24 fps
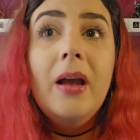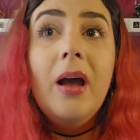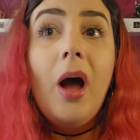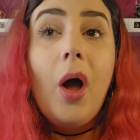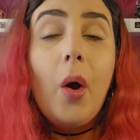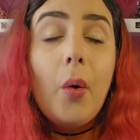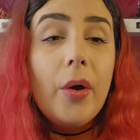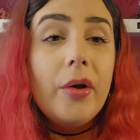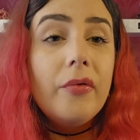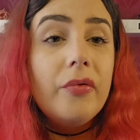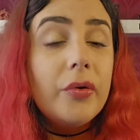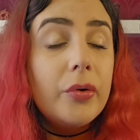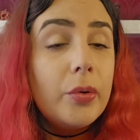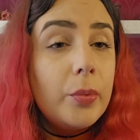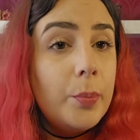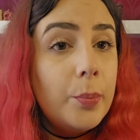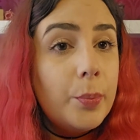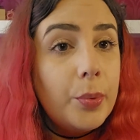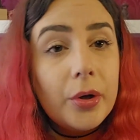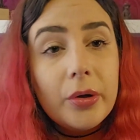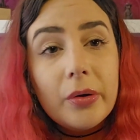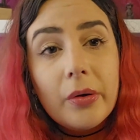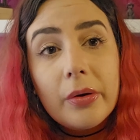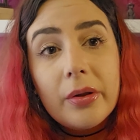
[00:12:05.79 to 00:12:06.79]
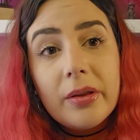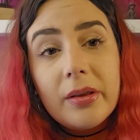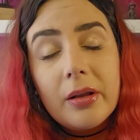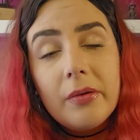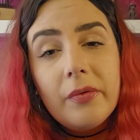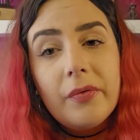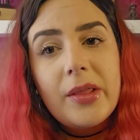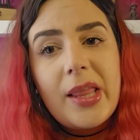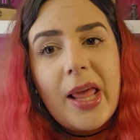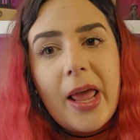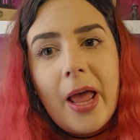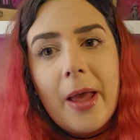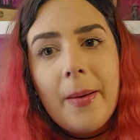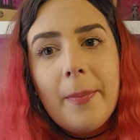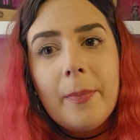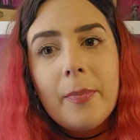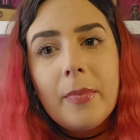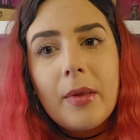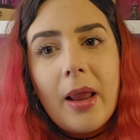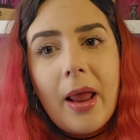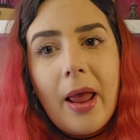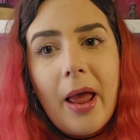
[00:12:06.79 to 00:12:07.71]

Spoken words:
However, both of them